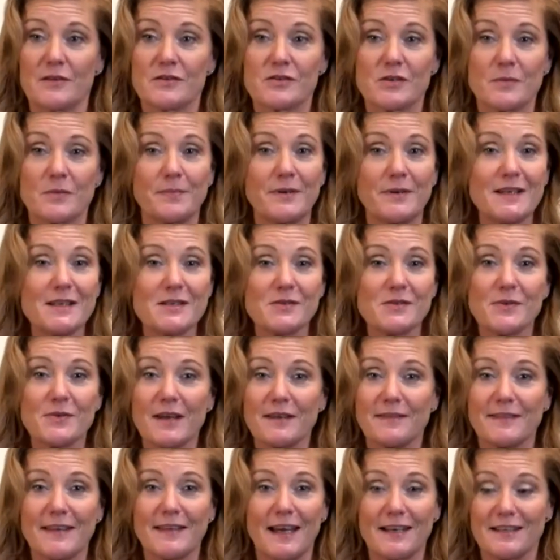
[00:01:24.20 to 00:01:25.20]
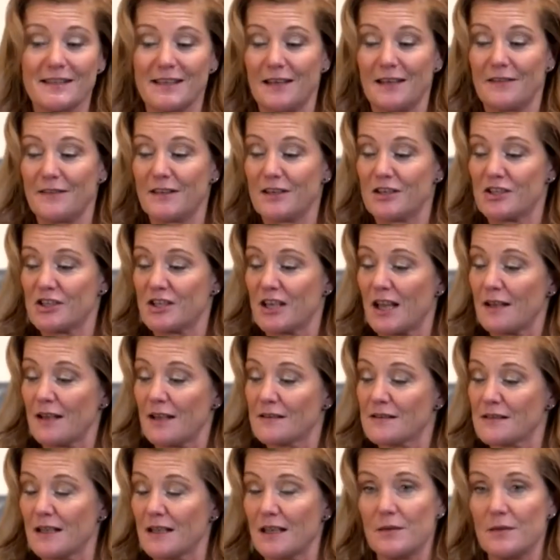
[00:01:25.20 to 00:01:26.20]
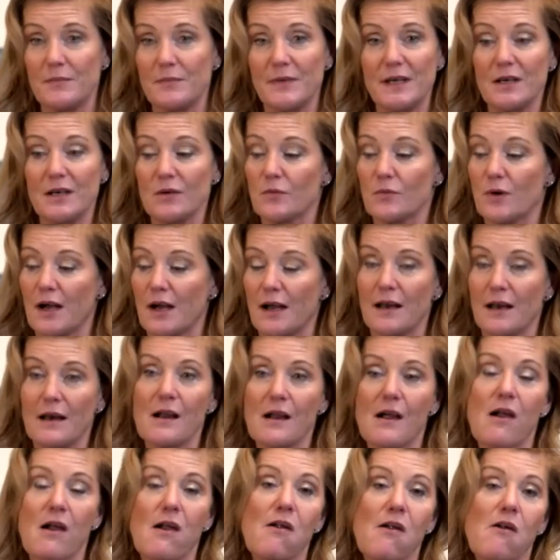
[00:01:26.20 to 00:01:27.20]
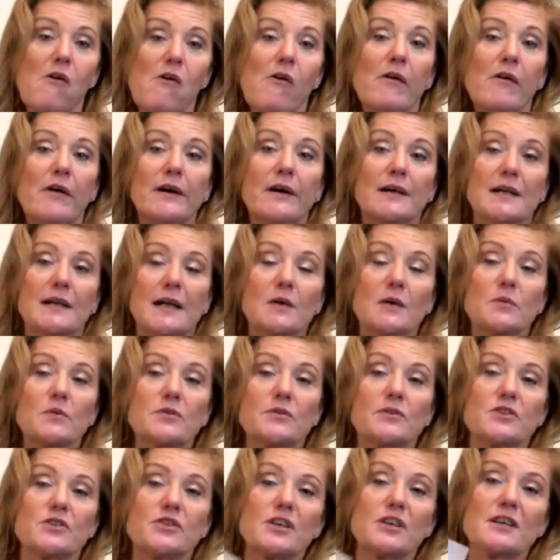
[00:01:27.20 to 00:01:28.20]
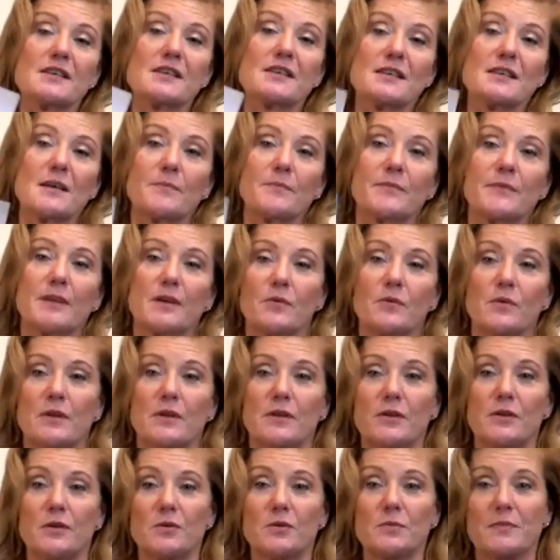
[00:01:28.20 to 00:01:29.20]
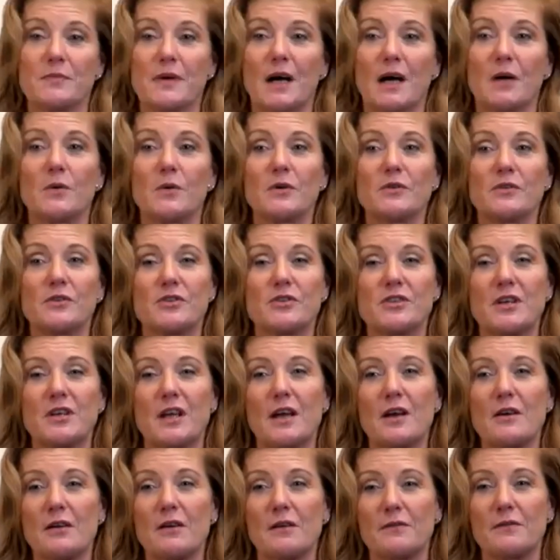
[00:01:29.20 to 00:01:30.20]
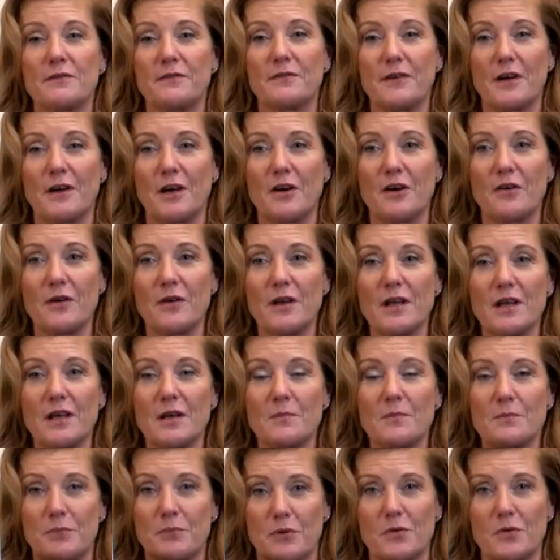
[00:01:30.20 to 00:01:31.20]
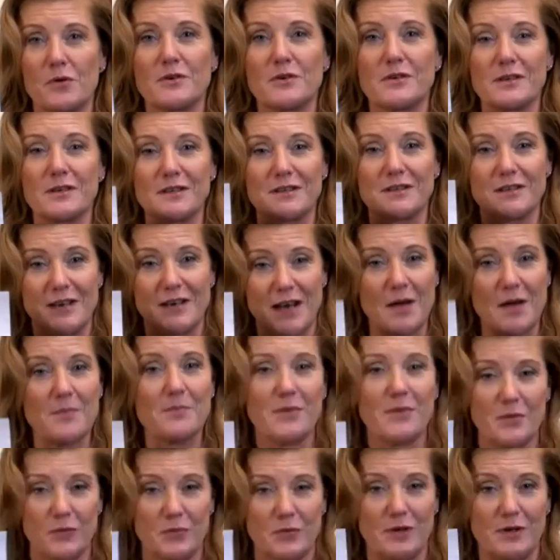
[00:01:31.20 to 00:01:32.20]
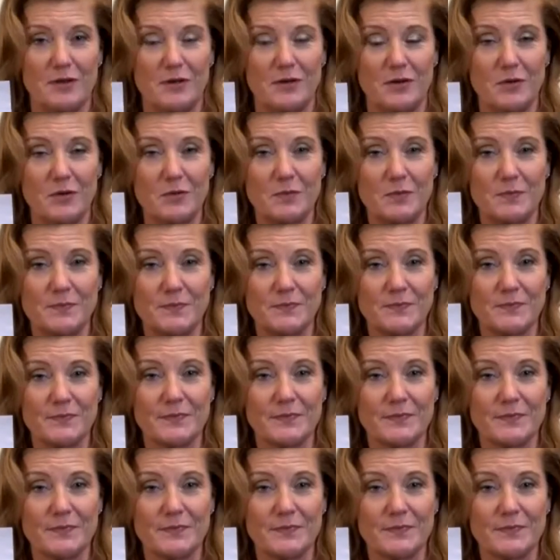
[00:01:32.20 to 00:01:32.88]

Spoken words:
So please write that in the chat. And meanwhile, I want to share something with you. I want to share a very important number with you.